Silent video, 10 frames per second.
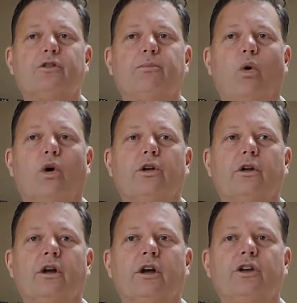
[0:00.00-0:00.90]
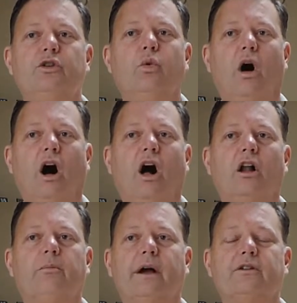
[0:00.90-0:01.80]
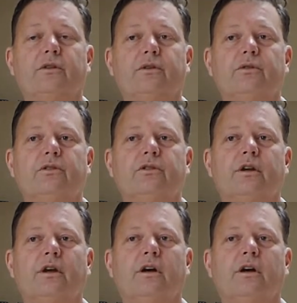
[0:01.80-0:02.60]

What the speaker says: support to all of my students.